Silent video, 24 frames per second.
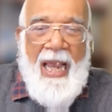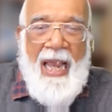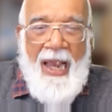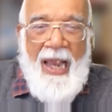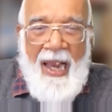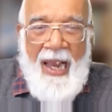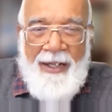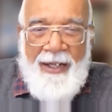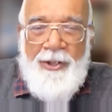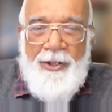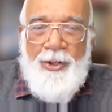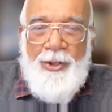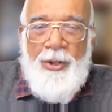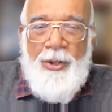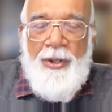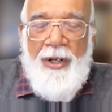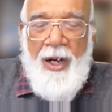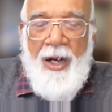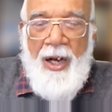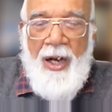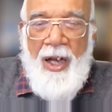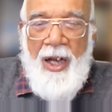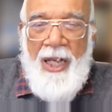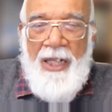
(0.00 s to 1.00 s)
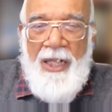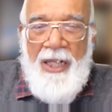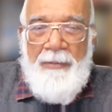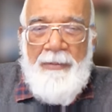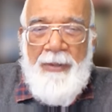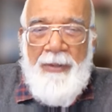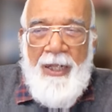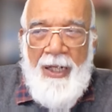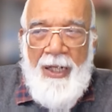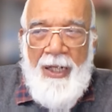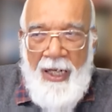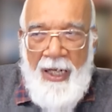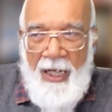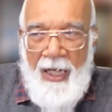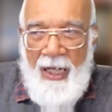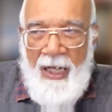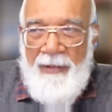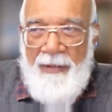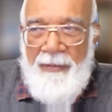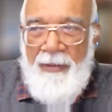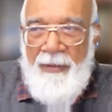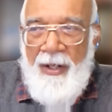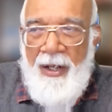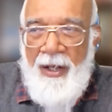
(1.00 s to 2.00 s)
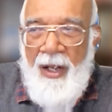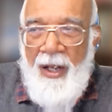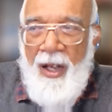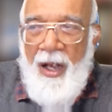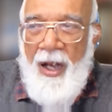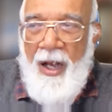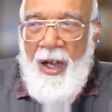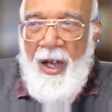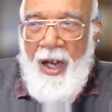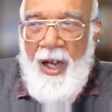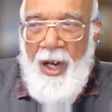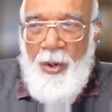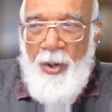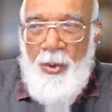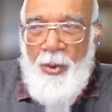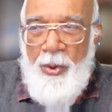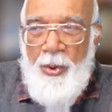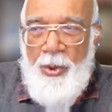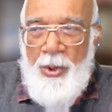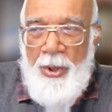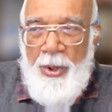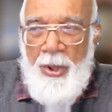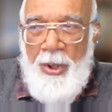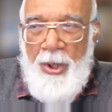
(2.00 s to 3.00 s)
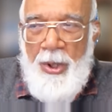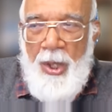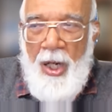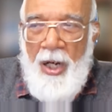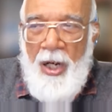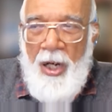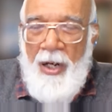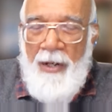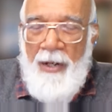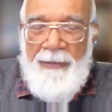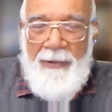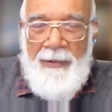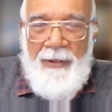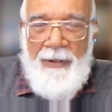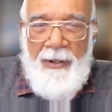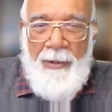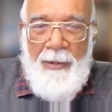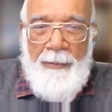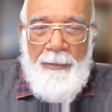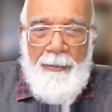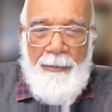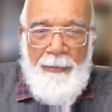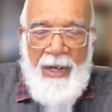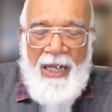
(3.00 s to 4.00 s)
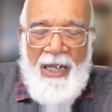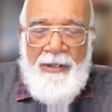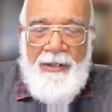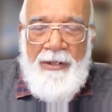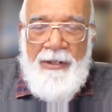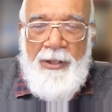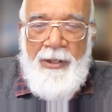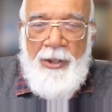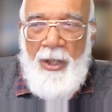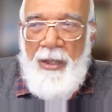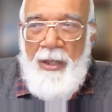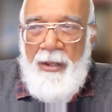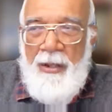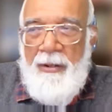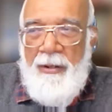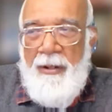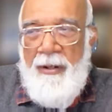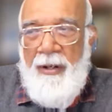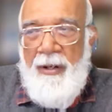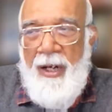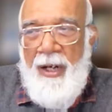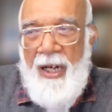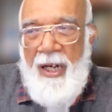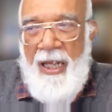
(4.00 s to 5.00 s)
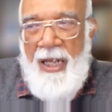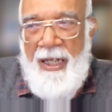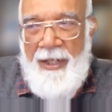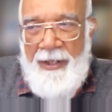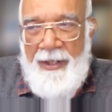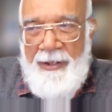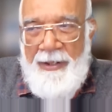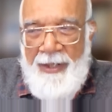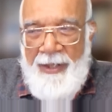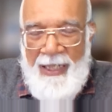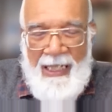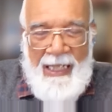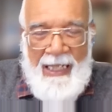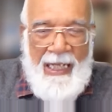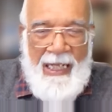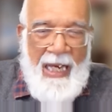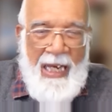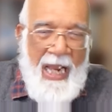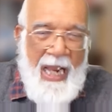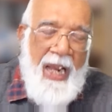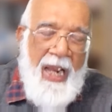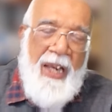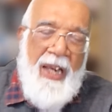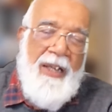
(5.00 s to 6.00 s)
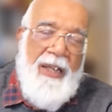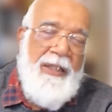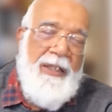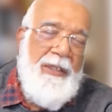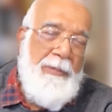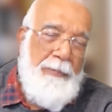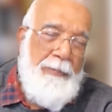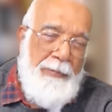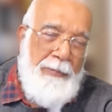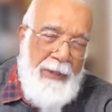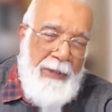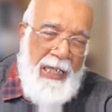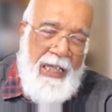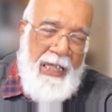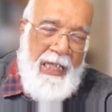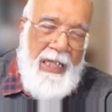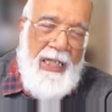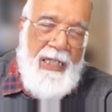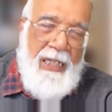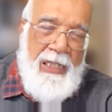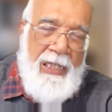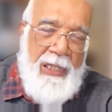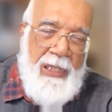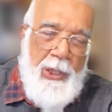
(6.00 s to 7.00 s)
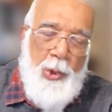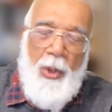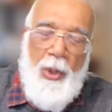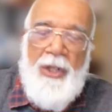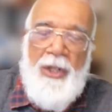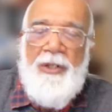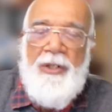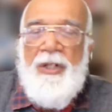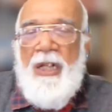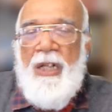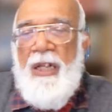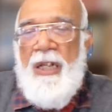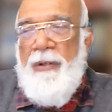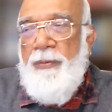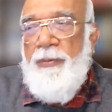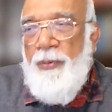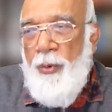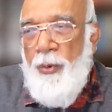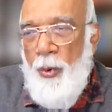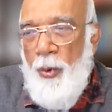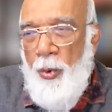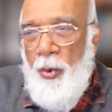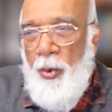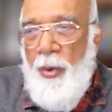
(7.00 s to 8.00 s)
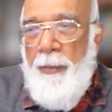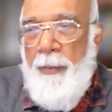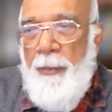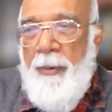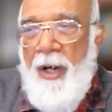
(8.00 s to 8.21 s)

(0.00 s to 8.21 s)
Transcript: act, I behave out of the mental clarity and peace 24